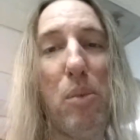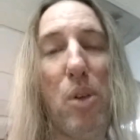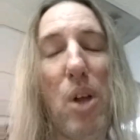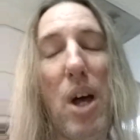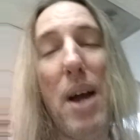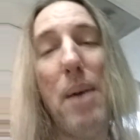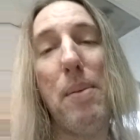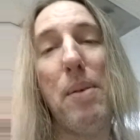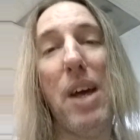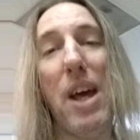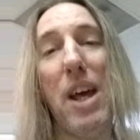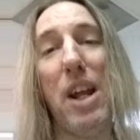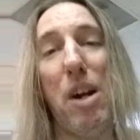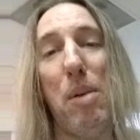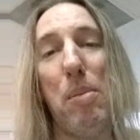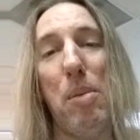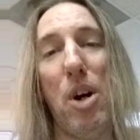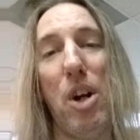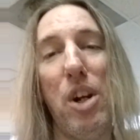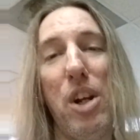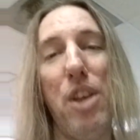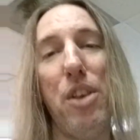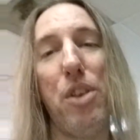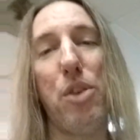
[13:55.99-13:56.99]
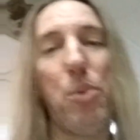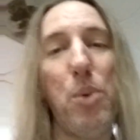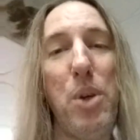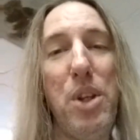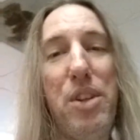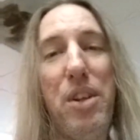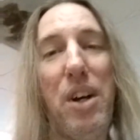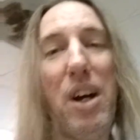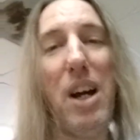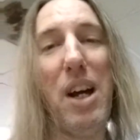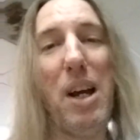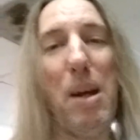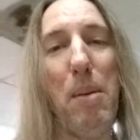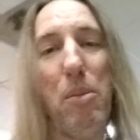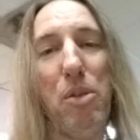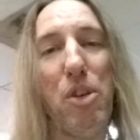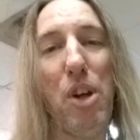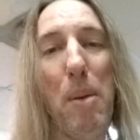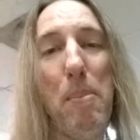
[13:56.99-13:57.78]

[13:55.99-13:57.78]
line item on it 3 times.